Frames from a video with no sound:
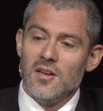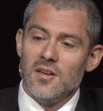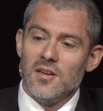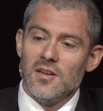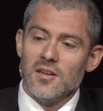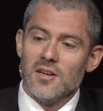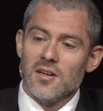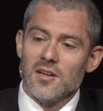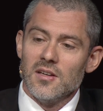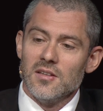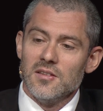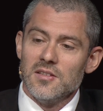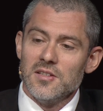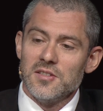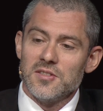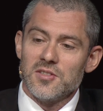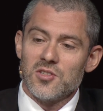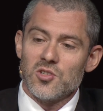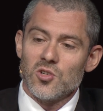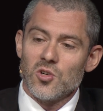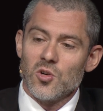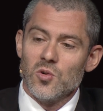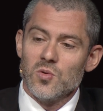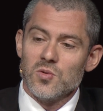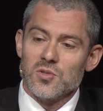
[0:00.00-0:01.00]
And this
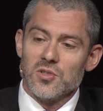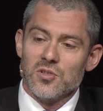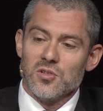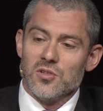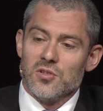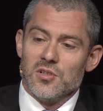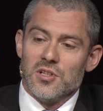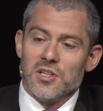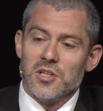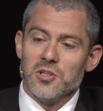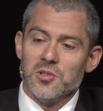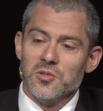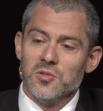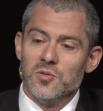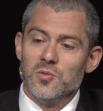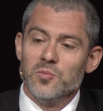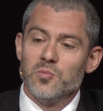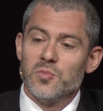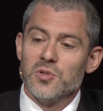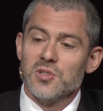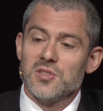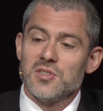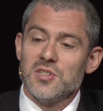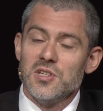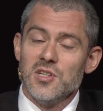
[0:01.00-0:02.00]
shows a little
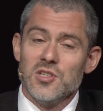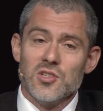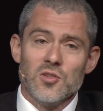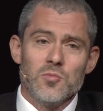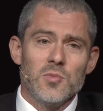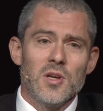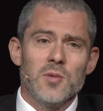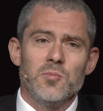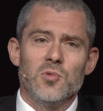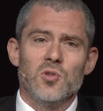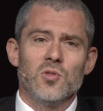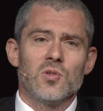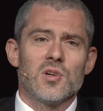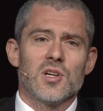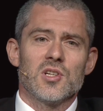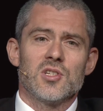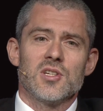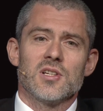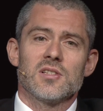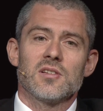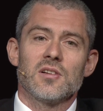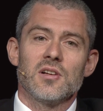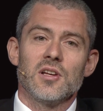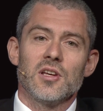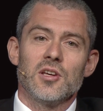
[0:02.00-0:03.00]
procedure. Maybe you can
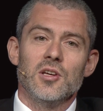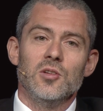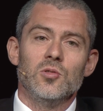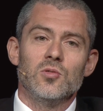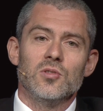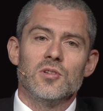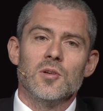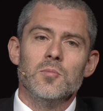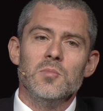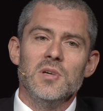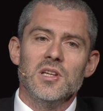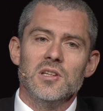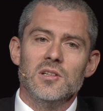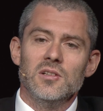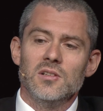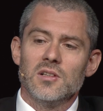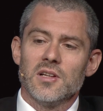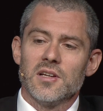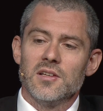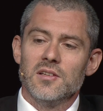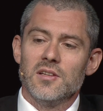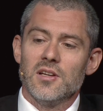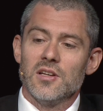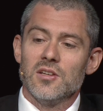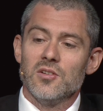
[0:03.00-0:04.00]
just click into the middle,
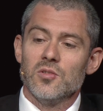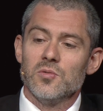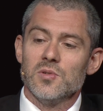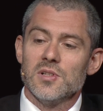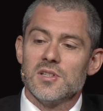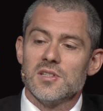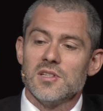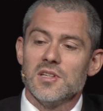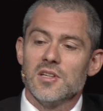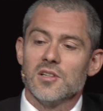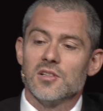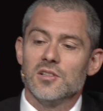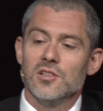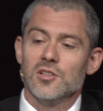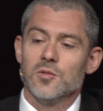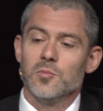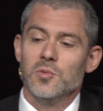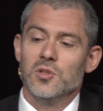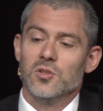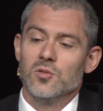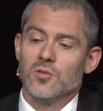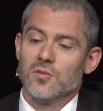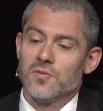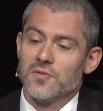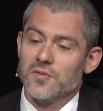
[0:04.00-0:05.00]
and then you will see a little
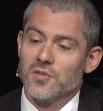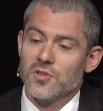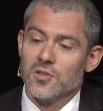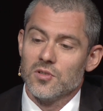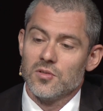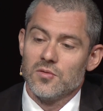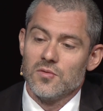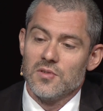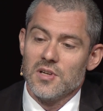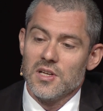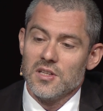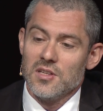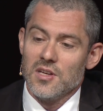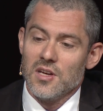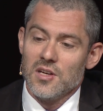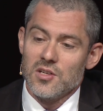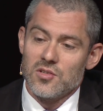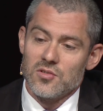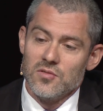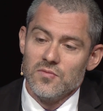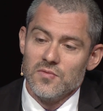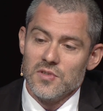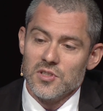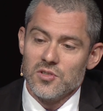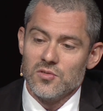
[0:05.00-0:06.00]
bit of
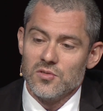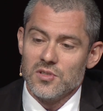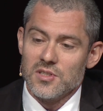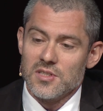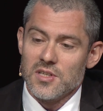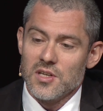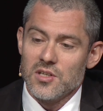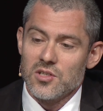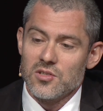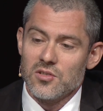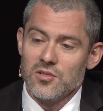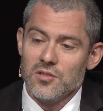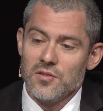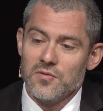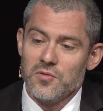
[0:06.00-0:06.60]
radiation visualization.